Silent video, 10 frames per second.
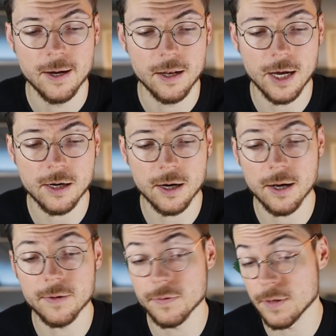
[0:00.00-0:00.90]
like
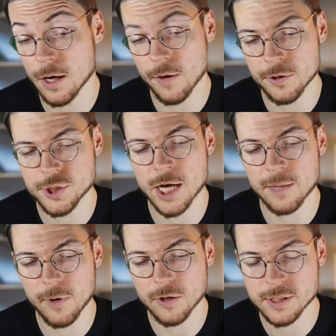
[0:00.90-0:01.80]
the other
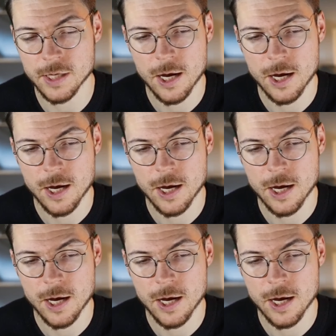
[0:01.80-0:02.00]
chatbots,